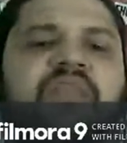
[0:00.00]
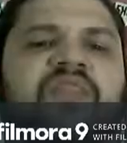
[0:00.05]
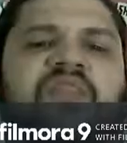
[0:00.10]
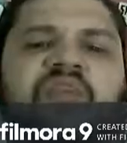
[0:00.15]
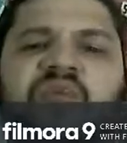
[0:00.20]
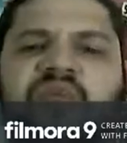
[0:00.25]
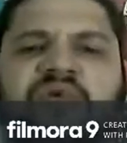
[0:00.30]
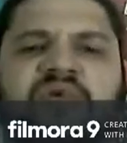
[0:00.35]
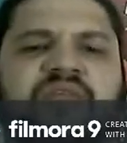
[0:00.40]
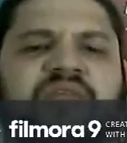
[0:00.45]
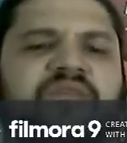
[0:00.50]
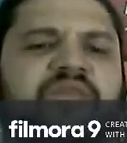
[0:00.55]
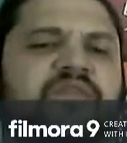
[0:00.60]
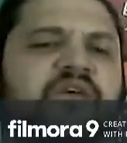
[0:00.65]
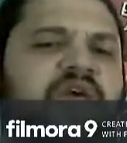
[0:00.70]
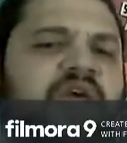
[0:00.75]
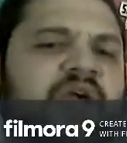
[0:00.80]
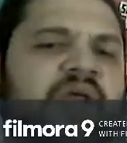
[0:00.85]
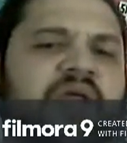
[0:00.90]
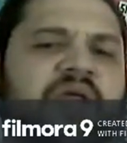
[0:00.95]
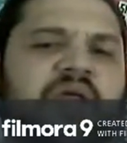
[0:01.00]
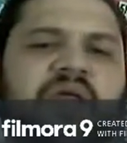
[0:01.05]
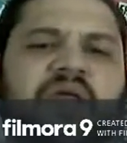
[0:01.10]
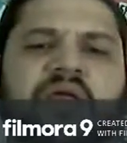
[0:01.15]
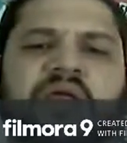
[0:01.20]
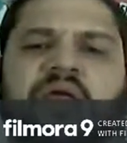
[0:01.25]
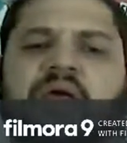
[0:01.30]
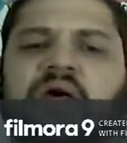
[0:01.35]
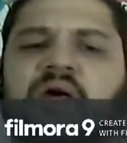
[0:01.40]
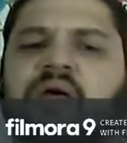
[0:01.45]
theories of
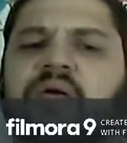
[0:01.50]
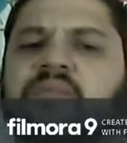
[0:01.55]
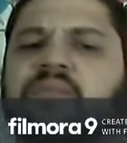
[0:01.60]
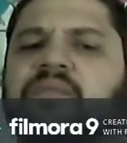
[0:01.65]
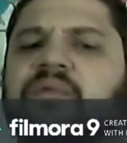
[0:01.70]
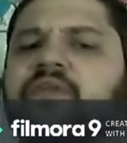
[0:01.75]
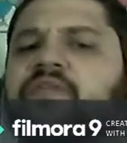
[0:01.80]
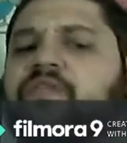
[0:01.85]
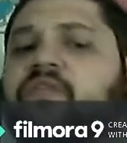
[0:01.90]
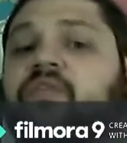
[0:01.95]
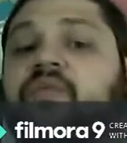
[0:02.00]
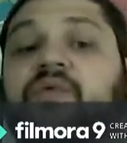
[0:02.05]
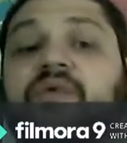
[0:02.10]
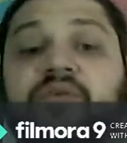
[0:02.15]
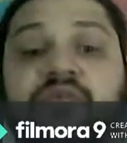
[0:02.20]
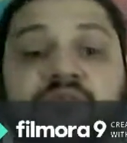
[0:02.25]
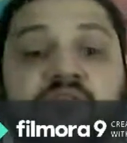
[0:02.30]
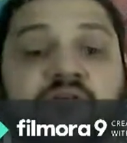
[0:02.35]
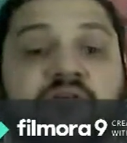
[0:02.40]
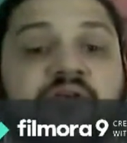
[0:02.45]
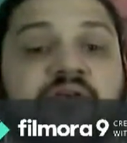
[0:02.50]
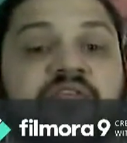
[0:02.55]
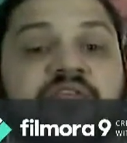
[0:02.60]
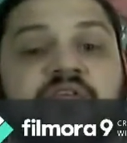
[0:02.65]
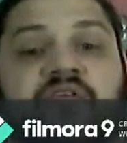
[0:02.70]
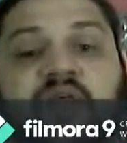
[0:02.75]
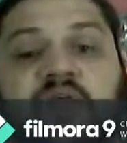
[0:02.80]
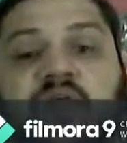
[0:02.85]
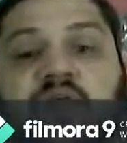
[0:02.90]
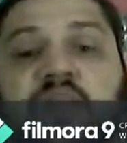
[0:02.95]
learning, different
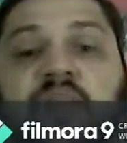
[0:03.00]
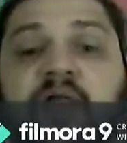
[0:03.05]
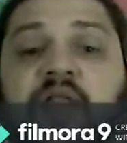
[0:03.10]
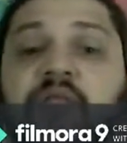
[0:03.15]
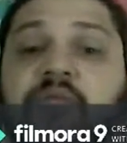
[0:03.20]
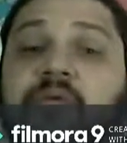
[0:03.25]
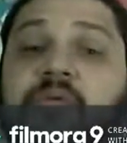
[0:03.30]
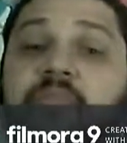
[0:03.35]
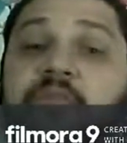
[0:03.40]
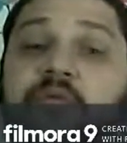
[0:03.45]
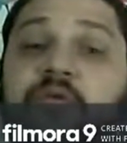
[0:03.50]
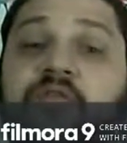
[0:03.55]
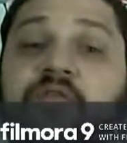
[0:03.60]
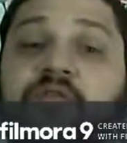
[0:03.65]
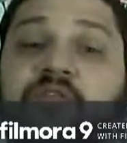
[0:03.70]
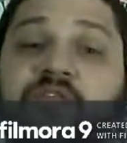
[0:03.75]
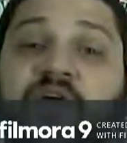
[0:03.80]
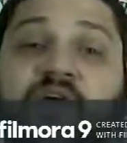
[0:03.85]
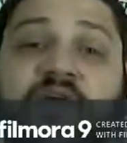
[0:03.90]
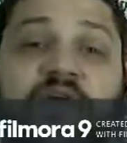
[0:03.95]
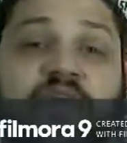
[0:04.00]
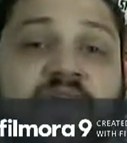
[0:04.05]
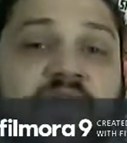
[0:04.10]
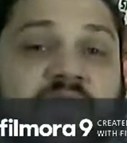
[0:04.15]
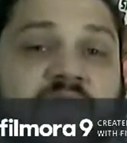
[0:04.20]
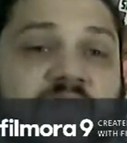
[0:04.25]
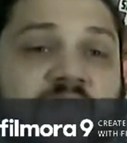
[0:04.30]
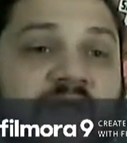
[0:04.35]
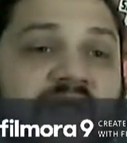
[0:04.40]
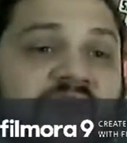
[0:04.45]
research that has been proven effective in
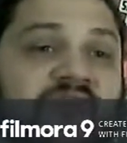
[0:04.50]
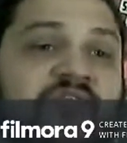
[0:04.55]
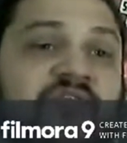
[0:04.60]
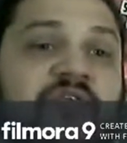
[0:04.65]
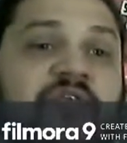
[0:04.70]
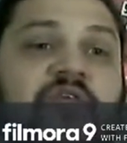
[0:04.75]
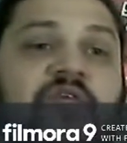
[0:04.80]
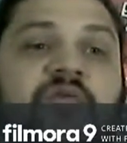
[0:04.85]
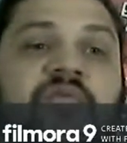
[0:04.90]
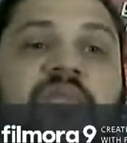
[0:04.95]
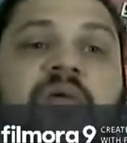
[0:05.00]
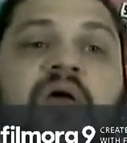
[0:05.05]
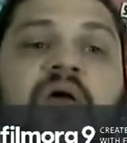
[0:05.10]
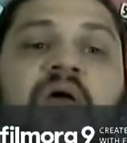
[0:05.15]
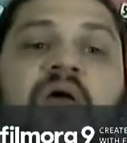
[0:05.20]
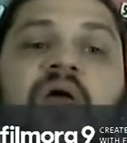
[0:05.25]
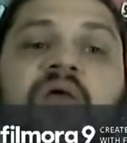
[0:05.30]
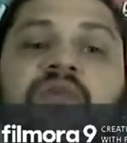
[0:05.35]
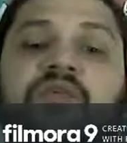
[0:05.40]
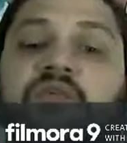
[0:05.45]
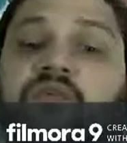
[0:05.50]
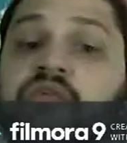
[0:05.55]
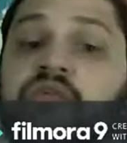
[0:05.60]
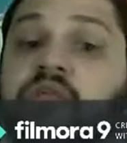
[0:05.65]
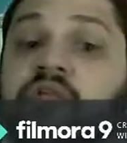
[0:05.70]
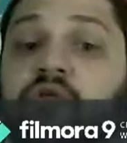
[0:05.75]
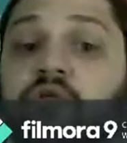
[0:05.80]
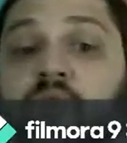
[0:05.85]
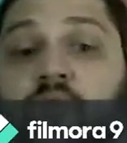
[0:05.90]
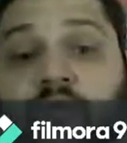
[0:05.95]
the classroom. So
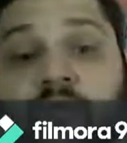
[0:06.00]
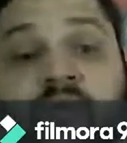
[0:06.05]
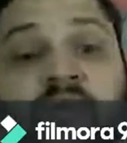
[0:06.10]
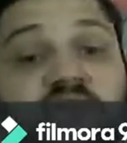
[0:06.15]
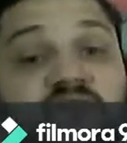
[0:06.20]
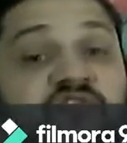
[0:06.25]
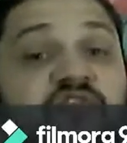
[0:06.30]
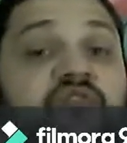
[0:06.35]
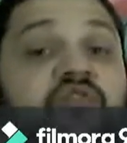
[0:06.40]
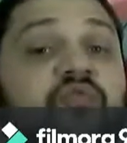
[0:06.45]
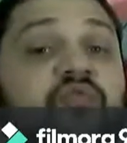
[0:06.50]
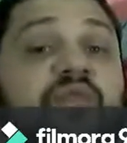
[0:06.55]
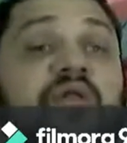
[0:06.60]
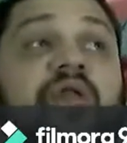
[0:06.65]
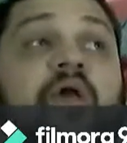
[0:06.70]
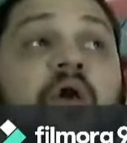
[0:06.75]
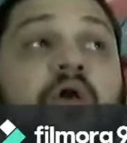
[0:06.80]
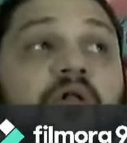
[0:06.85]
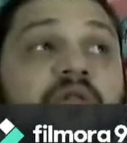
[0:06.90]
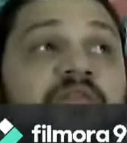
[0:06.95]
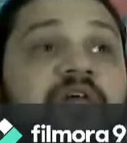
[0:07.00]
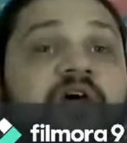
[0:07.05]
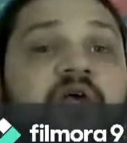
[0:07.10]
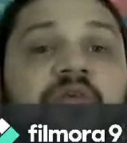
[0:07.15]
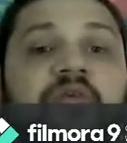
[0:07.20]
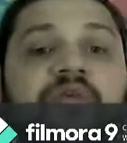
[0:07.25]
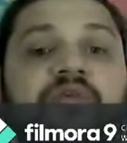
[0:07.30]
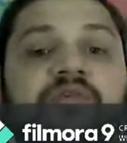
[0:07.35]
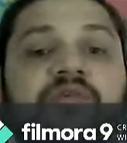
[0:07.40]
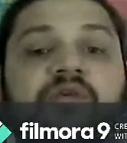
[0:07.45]
you want to make sure you read all of that
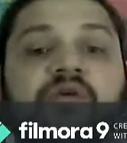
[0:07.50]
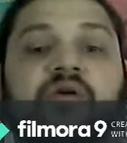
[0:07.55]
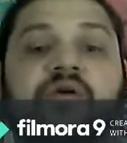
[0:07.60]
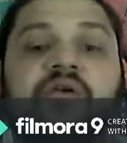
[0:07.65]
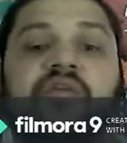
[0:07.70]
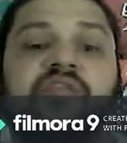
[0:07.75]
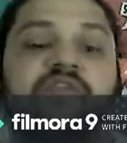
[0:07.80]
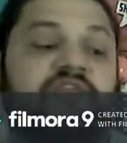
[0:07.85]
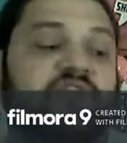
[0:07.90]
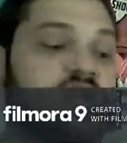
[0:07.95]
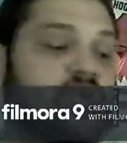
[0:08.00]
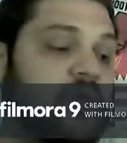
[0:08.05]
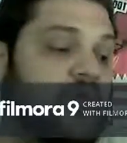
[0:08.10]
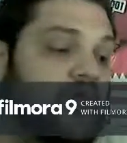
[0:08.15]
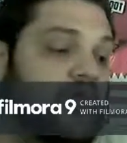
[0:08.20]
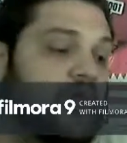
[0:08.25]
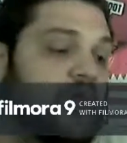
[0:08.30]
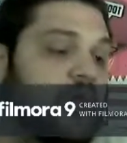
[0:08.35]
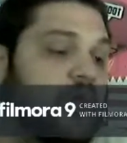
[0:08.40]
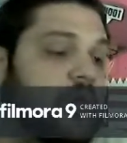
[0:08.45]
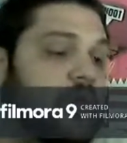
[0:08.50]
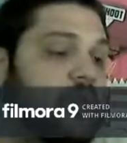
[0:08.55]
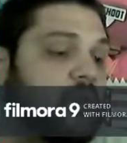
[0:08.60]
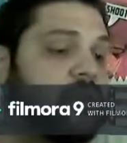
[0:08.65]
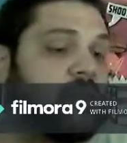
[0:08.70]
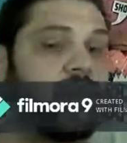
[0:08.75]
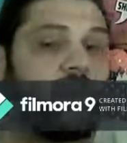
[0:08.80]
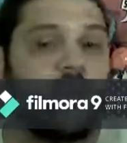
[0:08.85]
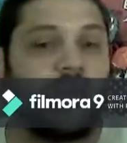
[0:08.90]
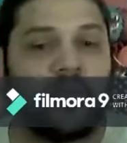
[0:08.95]
research,
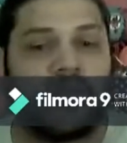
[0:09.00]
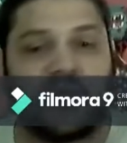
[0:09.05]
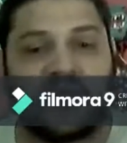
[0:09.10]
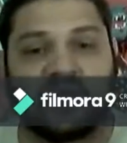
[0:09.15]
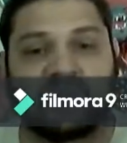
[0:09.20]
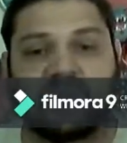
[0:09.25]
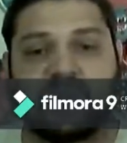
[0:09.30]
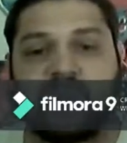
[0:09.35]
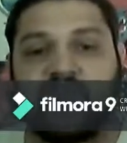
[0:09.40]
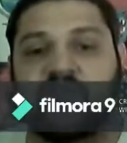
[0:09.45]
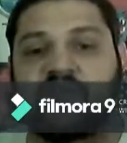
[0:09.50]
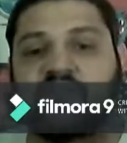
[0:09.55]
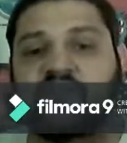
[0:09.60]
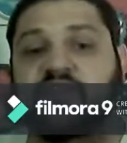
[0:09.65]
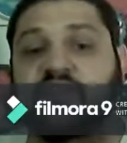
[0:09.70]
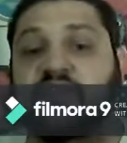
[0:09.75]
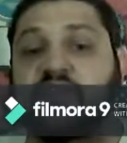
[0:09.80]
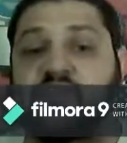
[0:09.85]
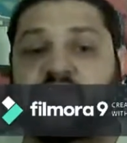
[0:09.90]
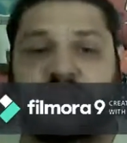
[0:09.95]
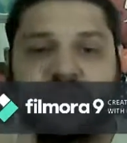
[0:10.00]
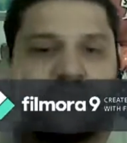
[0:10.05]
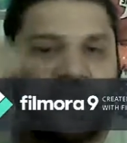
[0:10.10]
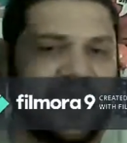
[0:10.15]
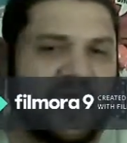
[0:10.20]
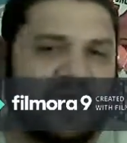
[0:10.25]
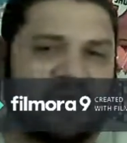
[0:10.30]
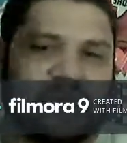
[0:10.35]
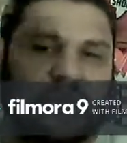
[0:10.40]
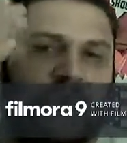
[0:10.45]
read all that information. That they
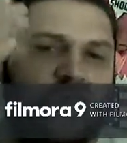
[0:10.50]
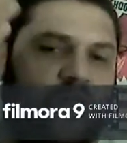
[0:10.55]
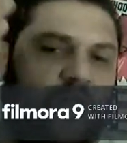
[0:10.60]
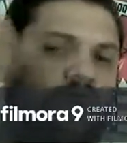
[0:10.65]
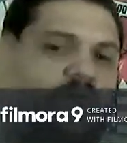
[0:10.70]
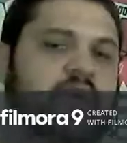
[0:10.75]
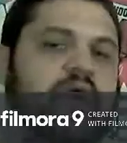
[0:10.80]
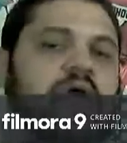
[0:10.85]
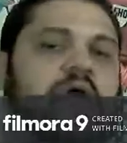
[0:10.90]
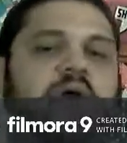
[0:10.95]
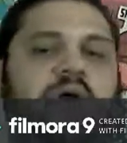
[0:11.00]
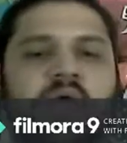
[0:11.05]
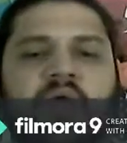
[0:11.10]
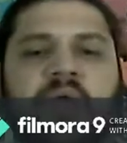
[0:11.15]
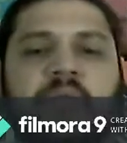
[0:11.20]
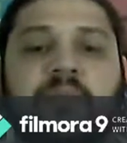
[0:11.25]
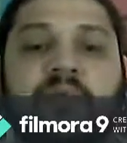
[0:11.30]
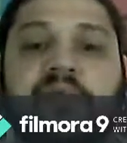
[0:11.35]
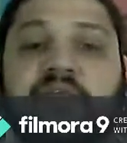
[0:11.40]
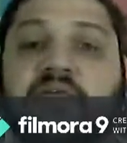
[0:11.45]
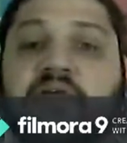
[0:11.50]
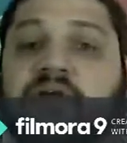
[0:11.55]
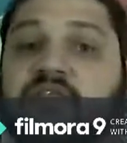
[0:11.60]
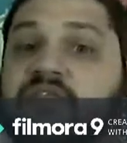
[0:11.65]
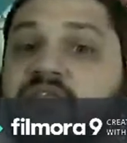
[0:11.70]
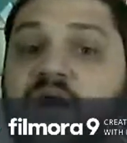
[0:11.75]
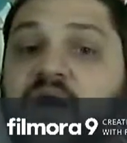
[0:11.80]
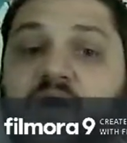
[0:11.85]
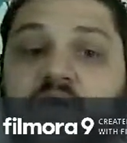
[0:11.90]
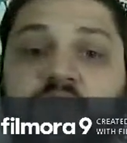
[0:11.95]
have it all on a PDF
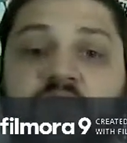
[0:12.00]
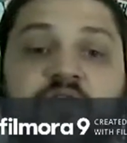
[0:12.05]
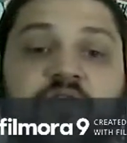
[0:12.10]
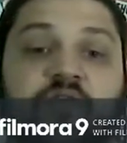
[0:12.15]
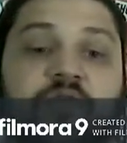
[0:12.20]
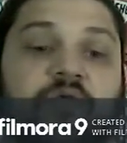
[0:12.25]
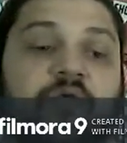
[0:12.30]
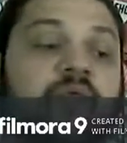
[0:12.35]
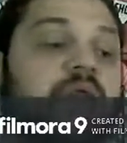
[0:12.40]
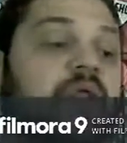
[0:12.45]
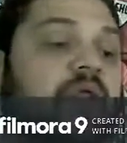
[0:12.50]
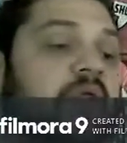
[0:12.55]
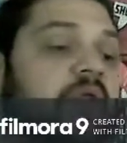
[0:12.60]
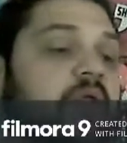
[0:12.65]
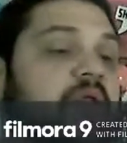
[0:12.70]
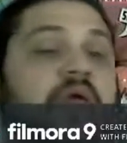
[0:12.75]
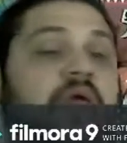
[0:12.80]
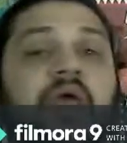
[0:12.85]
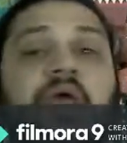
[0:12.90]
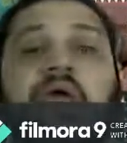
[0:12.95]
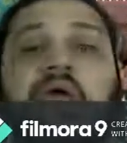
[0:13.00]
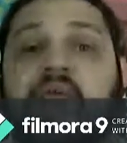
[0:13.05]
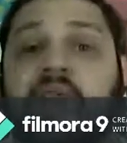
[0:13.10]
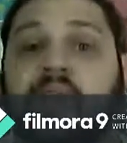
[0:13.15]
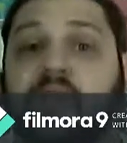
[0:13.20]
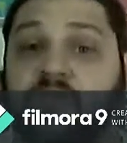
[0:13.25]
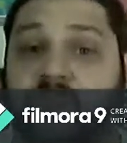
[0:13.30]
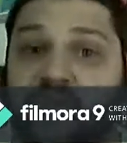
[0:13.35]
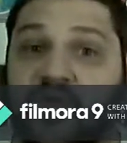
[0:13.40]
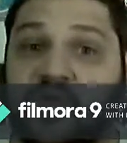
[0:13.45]
file for you to read, and
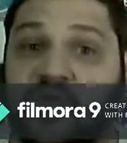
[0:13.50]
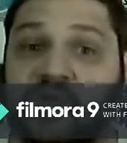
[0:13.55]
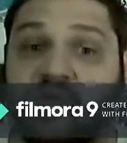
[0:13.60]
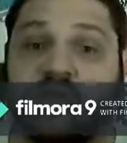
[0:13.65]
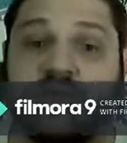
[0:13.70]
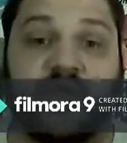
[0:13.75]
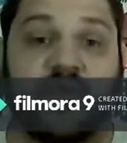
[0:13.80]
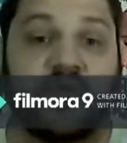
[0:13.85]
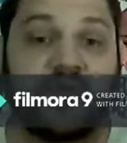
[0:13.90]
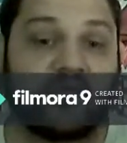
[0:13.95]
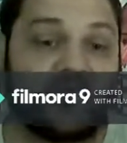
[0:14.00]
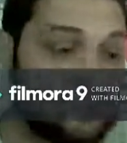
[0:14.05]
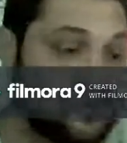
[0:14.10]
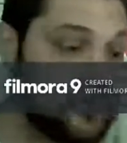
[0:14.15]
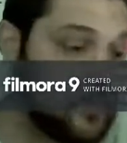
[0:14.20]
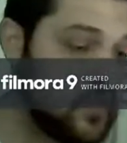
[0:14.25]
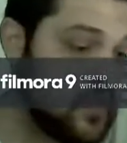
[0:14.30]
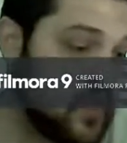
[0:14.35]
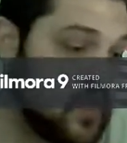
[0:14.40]
then you take your test.